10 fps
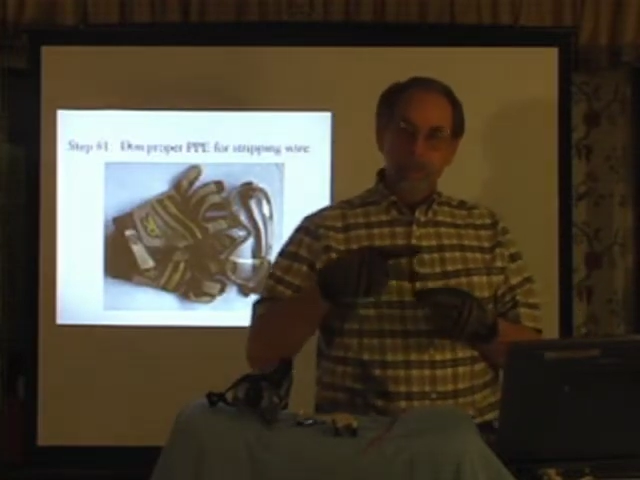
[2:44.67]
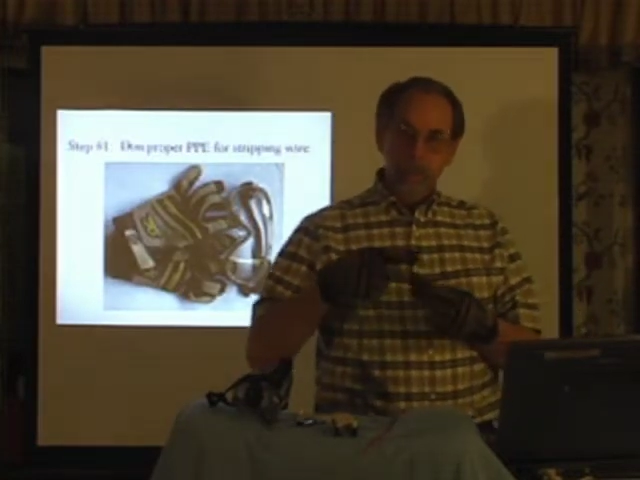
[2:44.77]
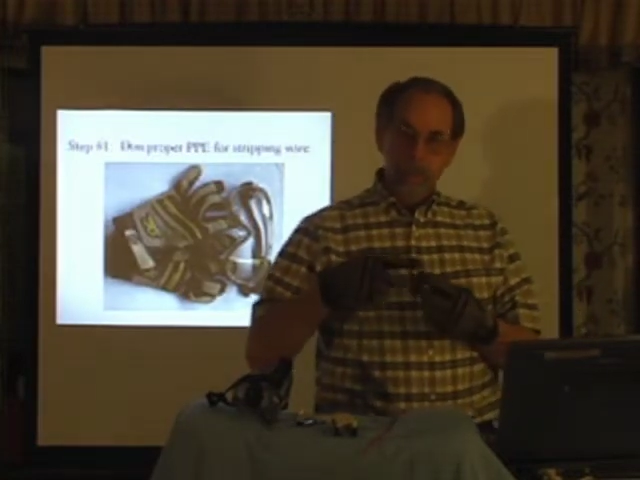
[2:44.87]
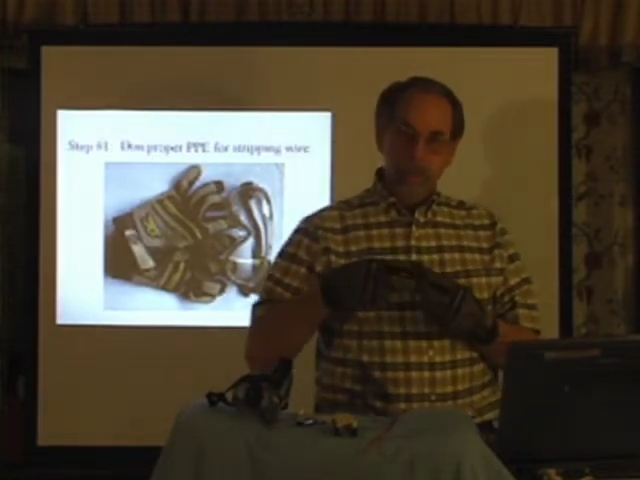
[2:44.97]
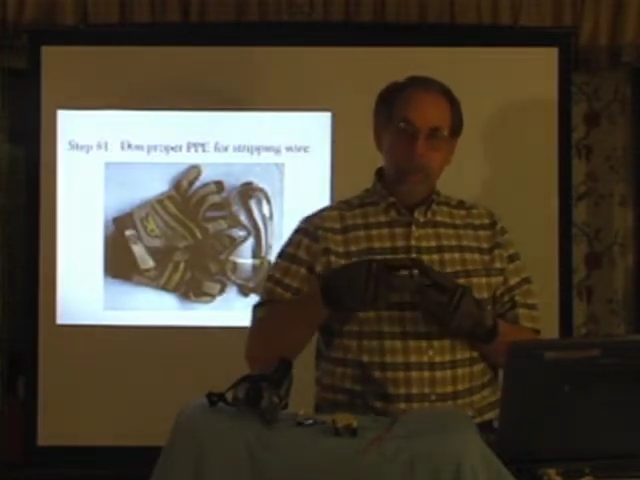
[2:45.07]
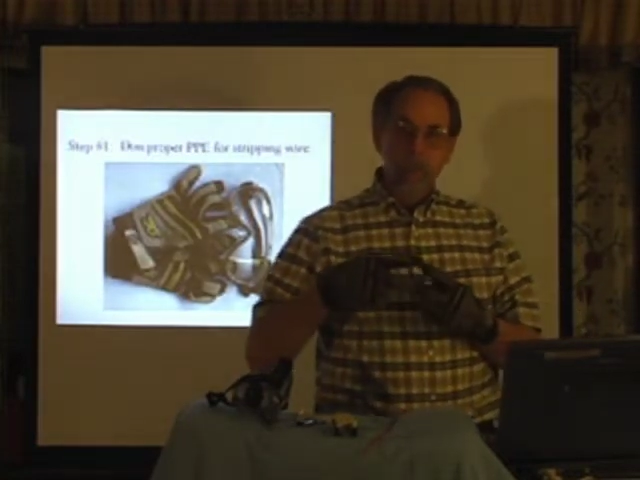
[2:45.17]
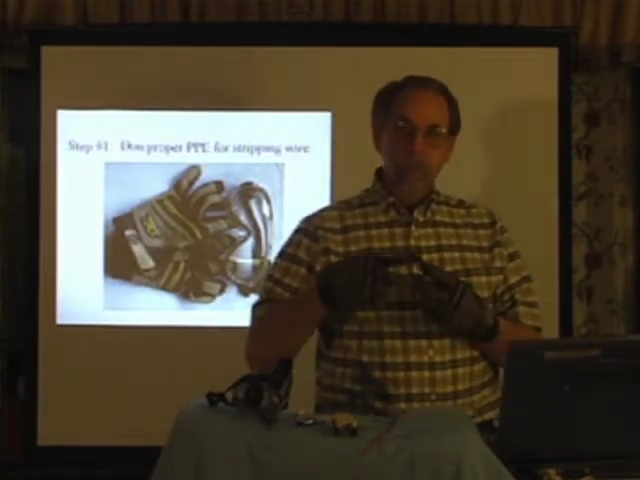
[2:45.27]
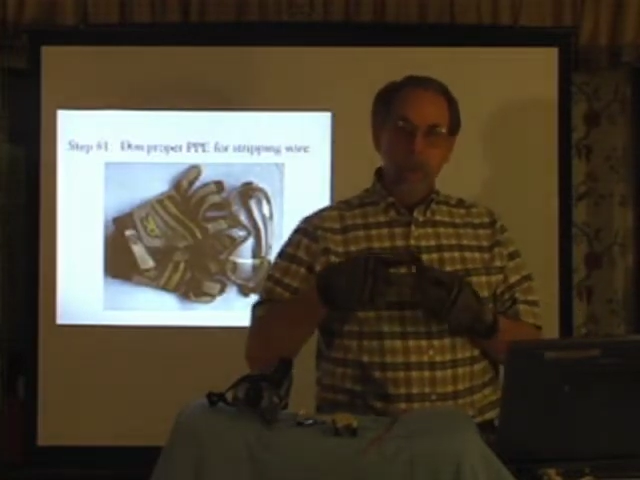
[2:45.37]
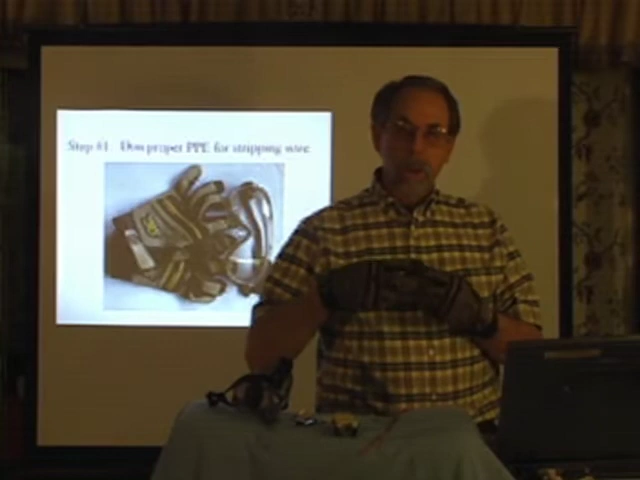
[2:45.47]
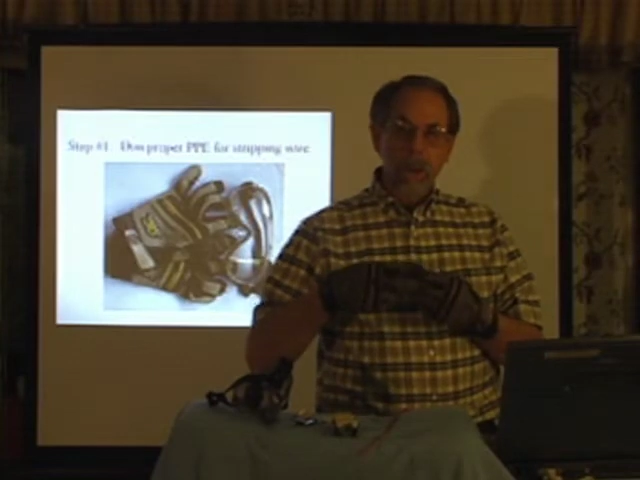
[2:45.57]

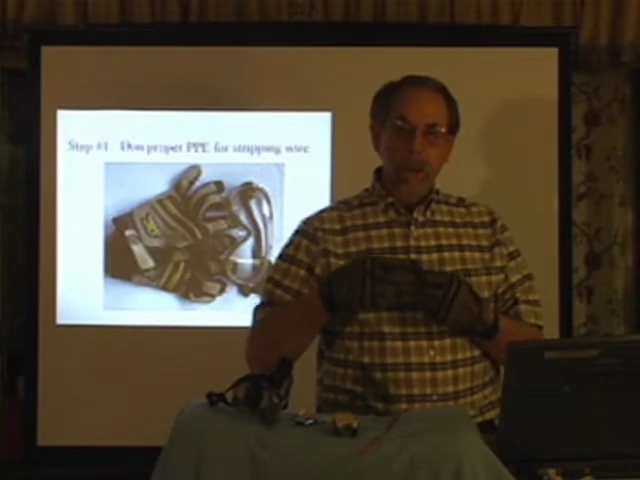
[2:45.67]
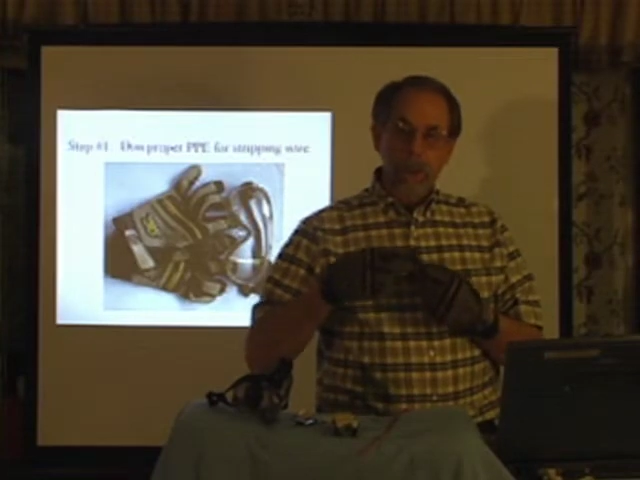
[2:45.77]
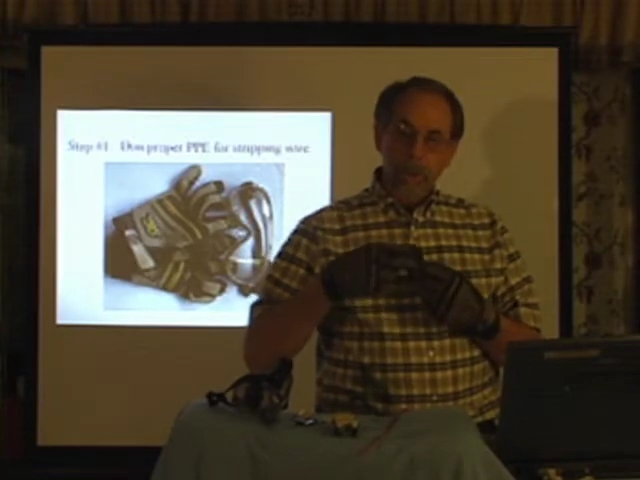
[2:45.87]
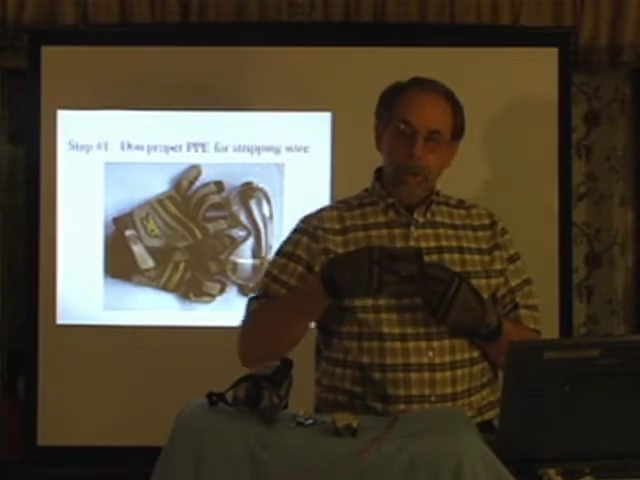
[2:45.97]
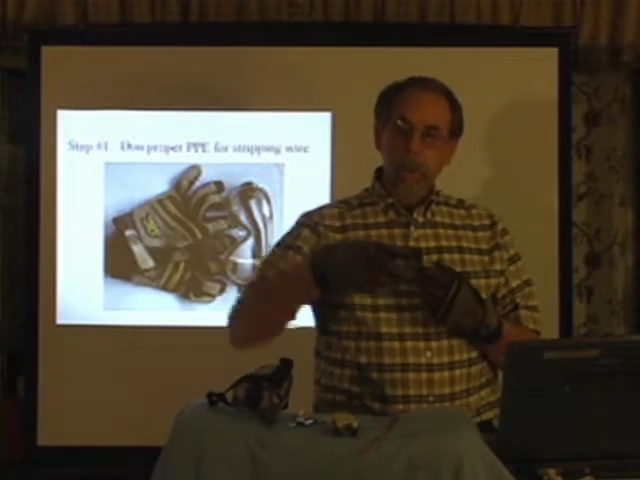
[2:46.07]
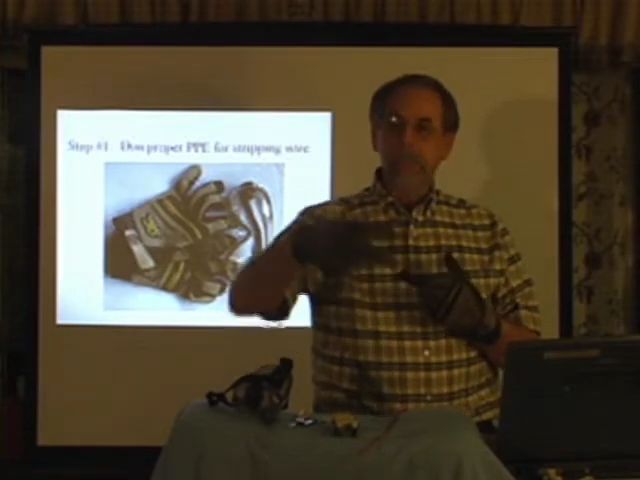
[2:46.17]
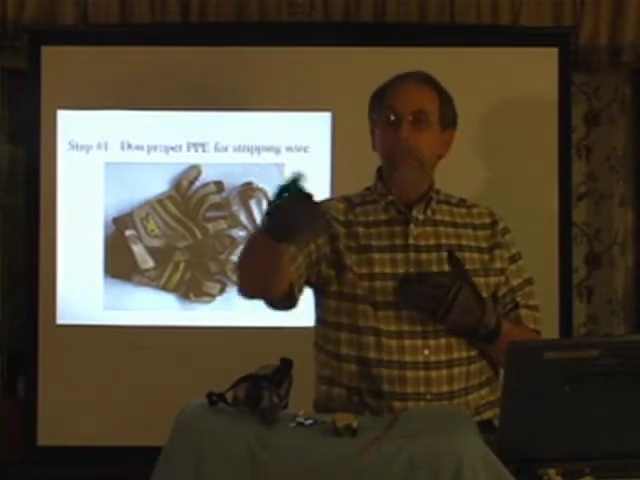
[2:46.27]
stripping wire and little